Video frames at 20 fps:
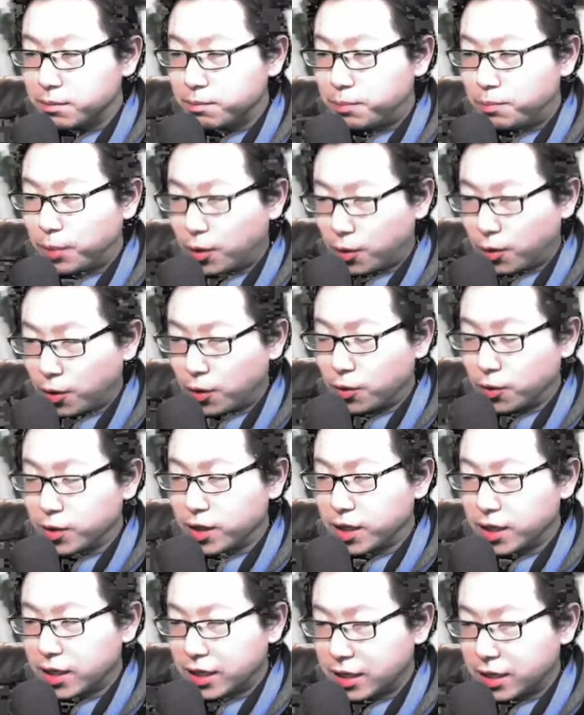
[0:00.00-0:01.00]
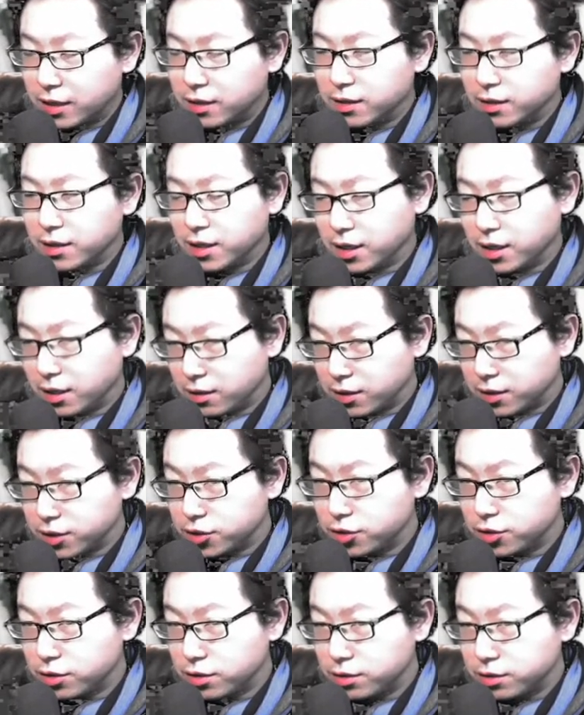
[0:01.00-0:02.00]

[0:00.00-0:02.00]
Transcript: Boro in English.